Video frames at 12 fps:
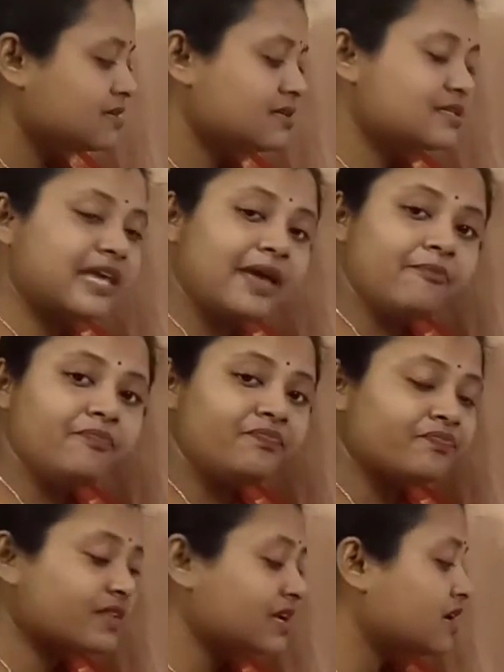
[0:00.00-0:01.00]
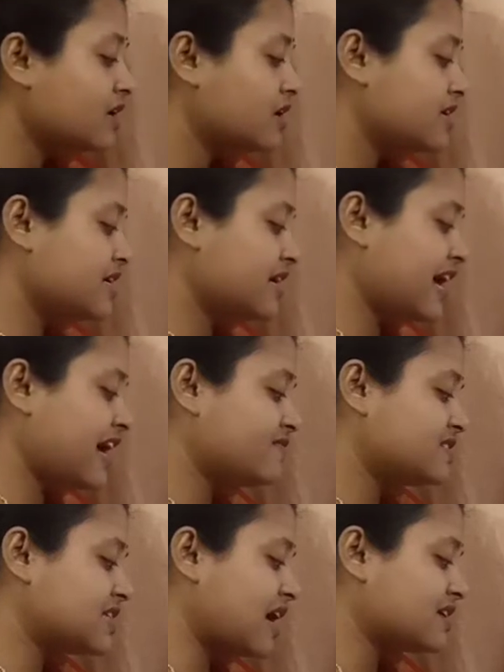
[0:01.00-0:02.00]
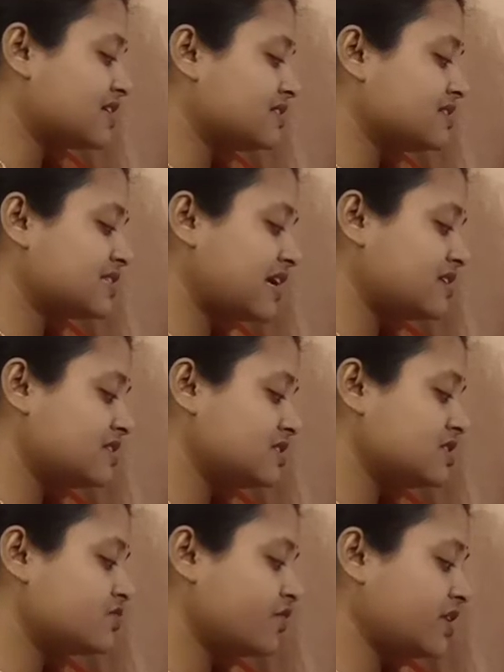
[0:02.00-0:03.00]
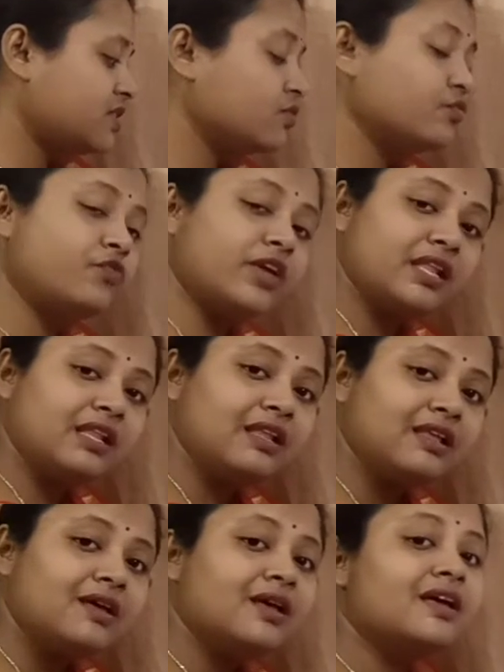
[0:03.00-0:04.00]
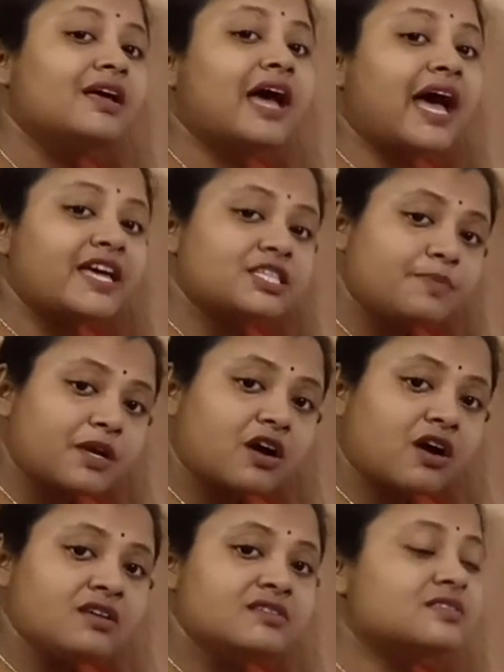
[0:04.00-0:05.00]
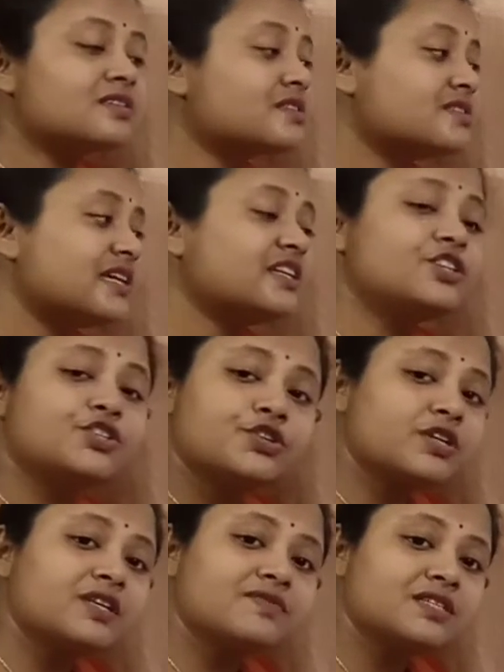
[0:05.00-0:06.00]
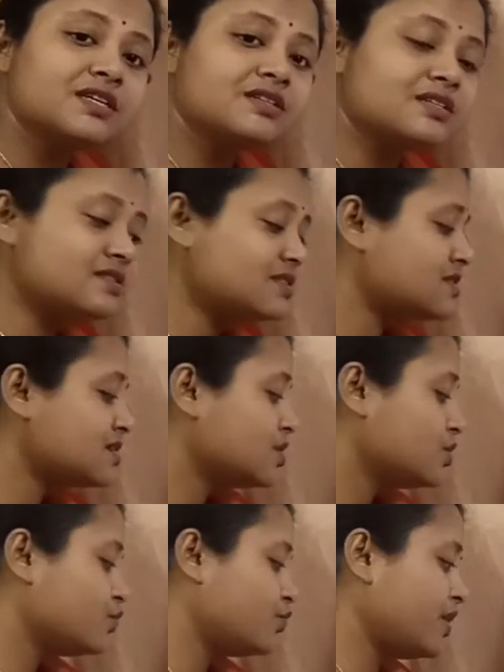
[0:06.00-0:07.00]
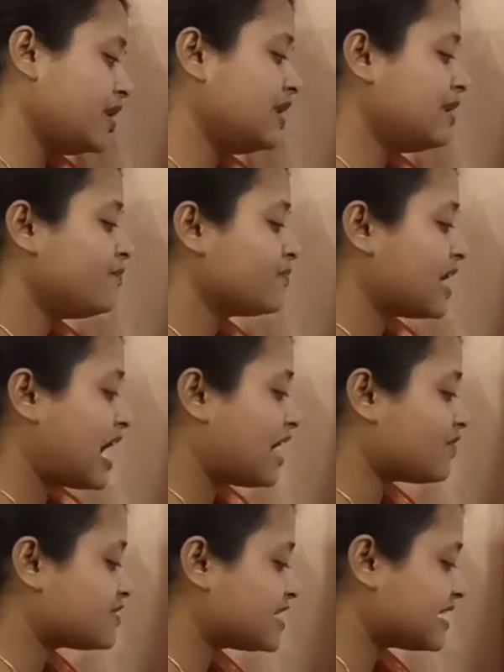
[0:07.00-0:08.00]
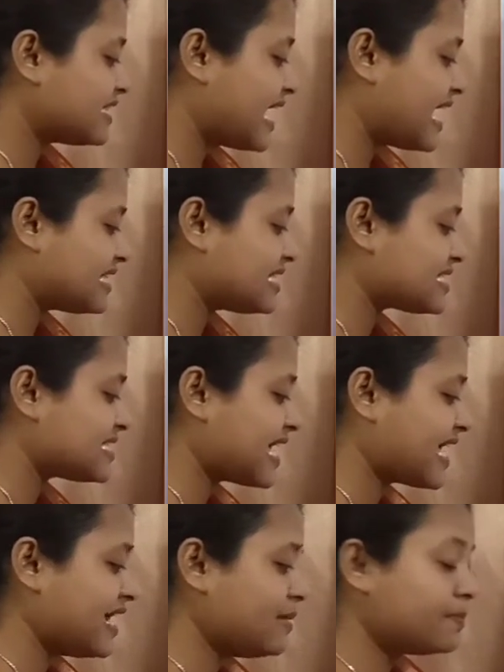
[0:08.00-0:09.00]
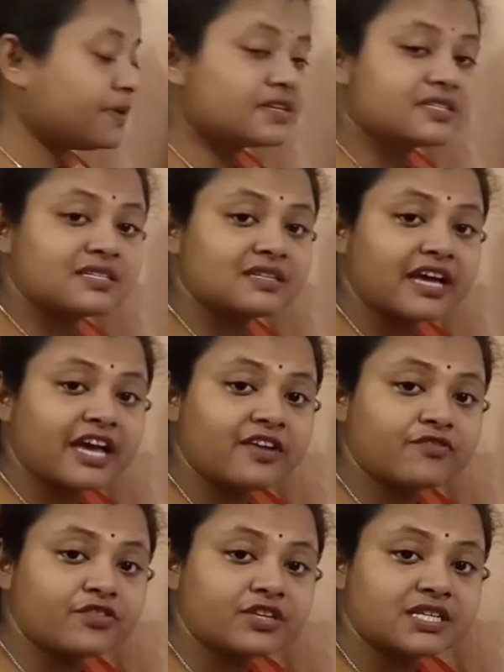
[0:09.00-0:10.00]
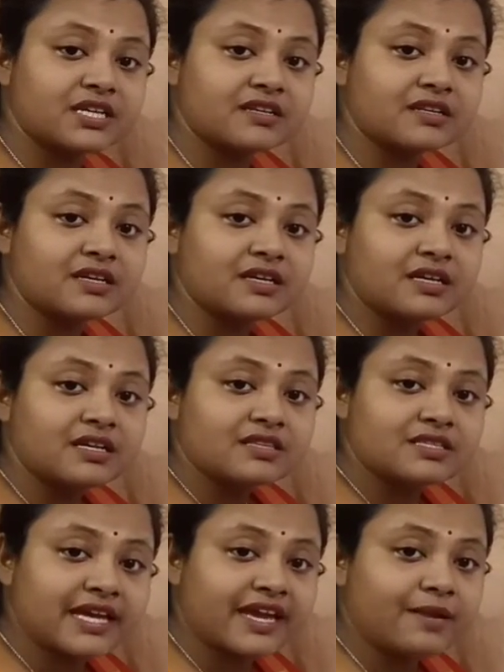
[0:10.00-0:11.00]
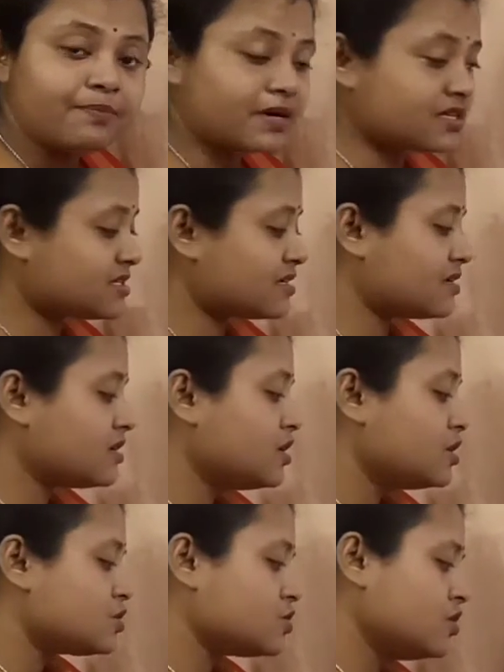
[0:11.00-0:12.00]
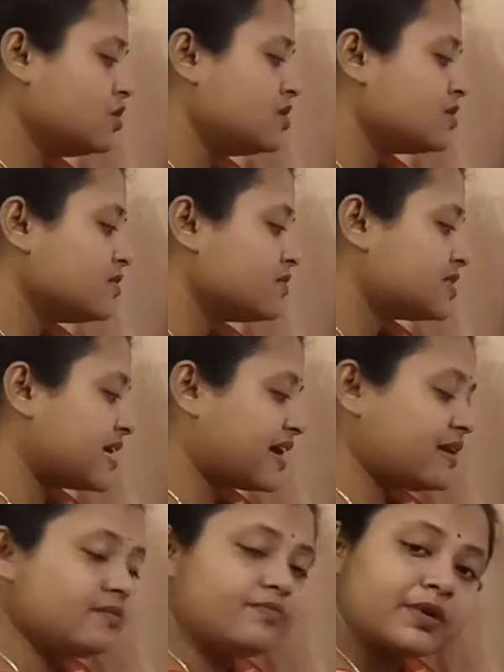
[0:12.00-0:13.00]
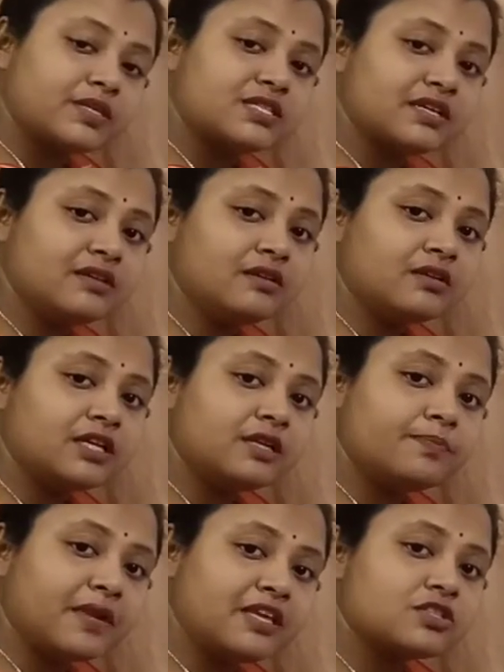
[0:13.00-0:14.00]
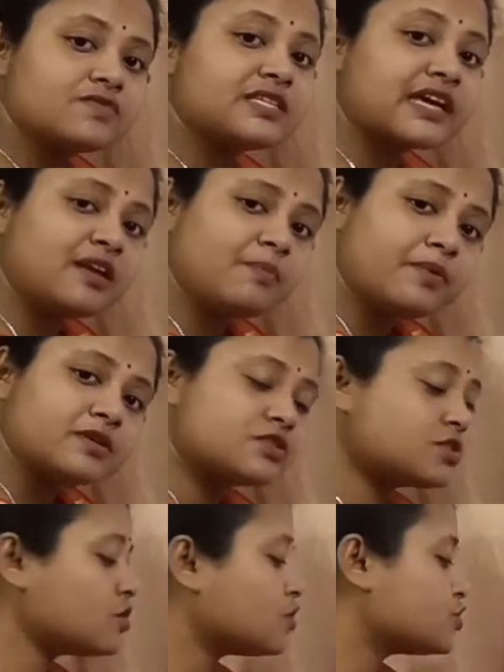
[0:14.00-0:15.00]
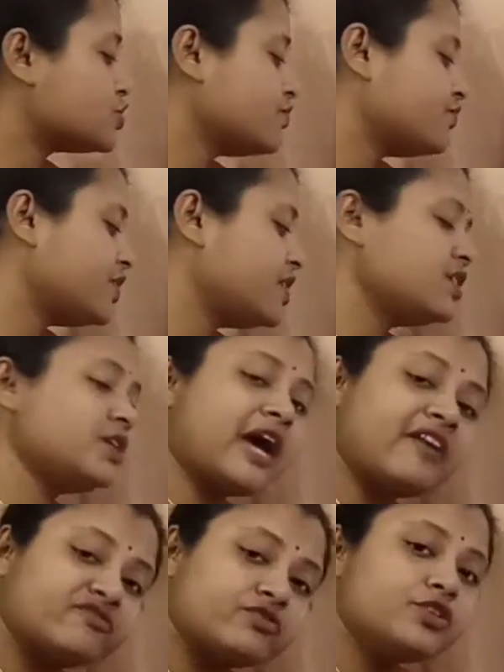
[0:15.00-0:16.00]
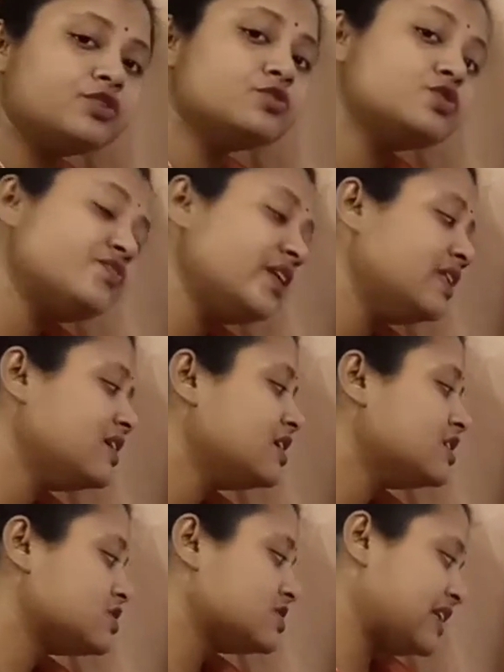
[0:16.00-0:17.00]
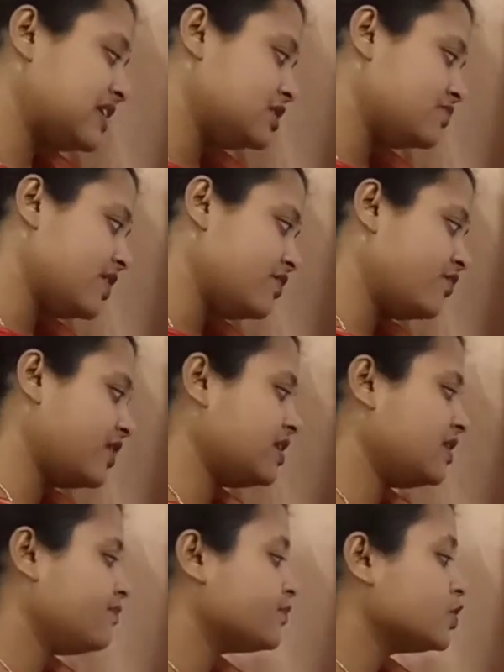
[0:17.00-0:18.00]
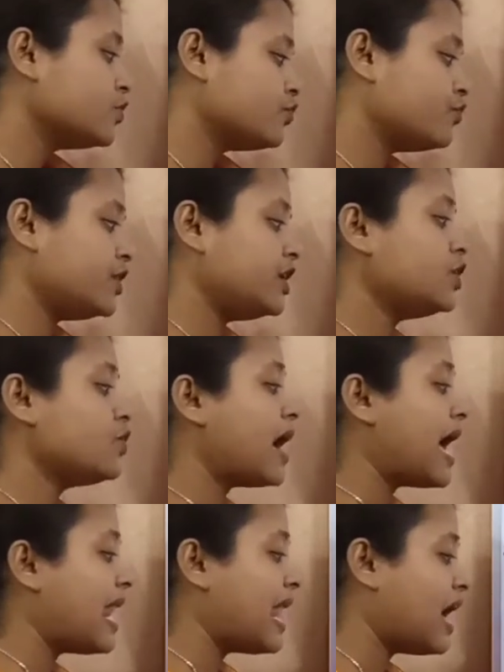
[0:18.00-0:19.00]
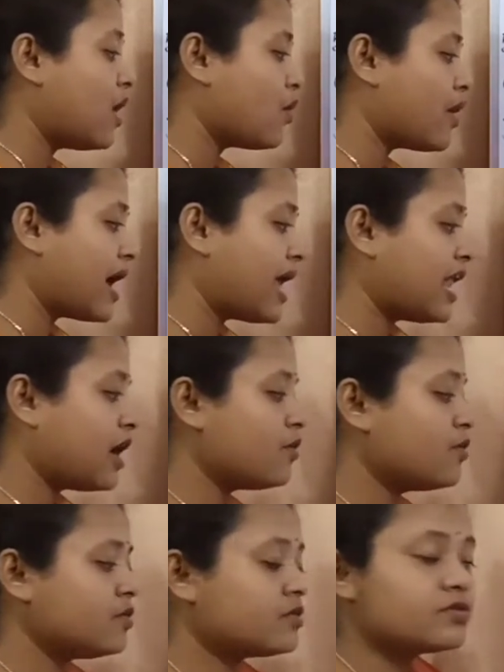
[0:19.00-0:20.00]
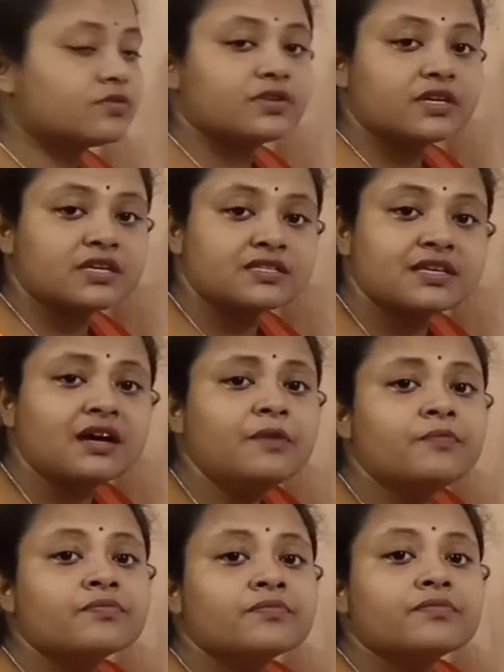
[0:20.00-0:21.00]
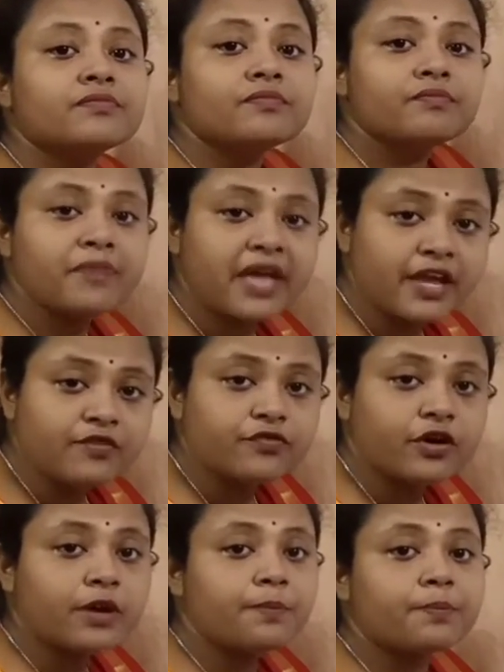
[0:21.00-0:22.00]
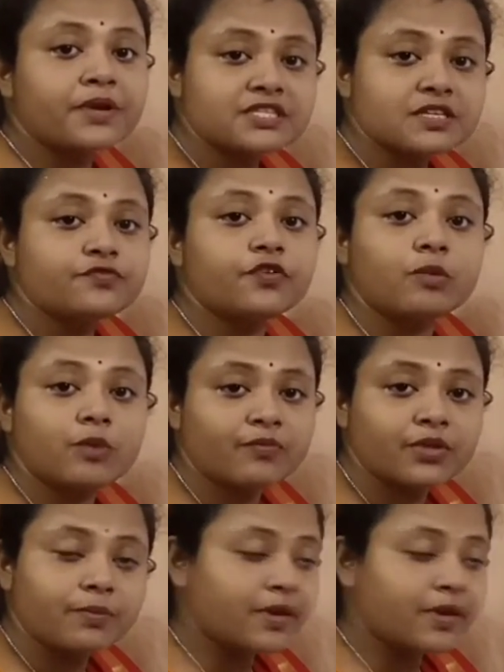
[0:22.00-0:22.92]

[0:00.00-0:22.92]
Same. Here I have started the sentence with will as because this is an interrogative sentence. Will. After that the second person I have written. The second person. So second person, in place of second person also we have to use will. So that is why will. Will you allow? Allow is the main verb, present form of the